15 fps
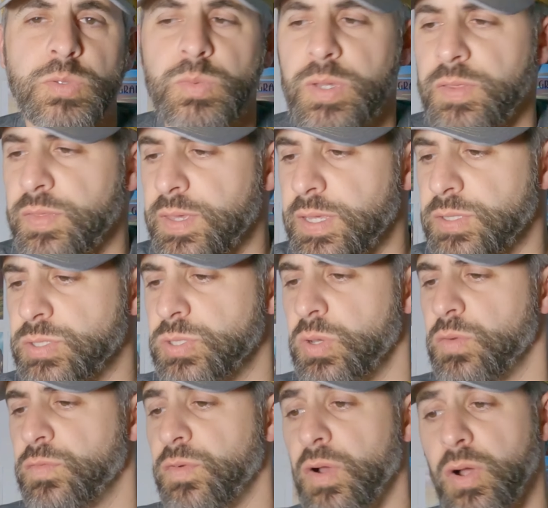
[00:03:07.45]
with it so
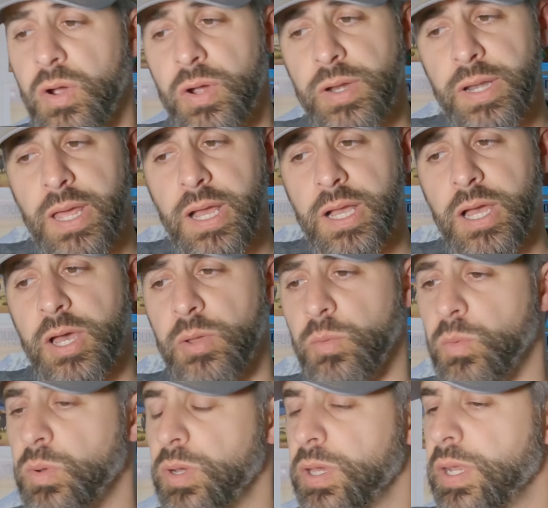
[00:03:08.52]
far, knock on
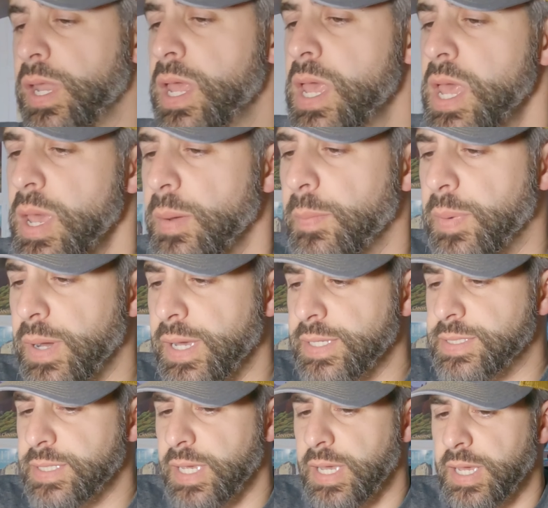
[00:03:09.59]
wood. But
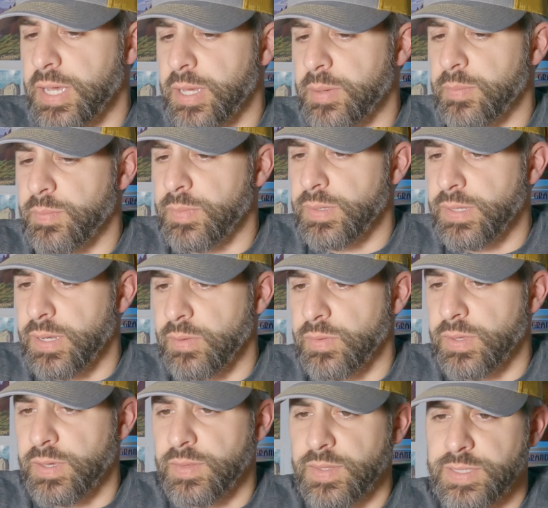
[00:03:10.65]

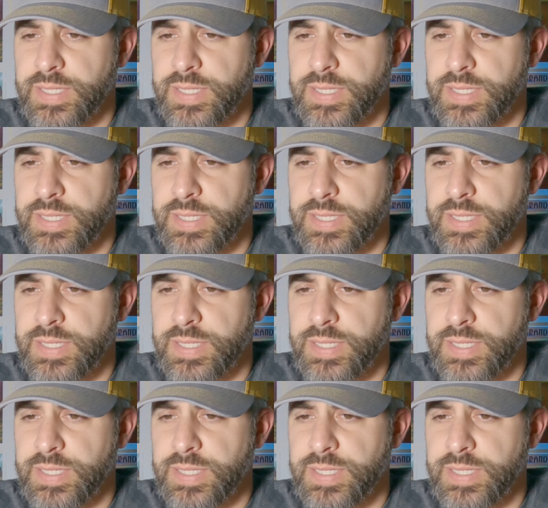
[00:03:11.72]
the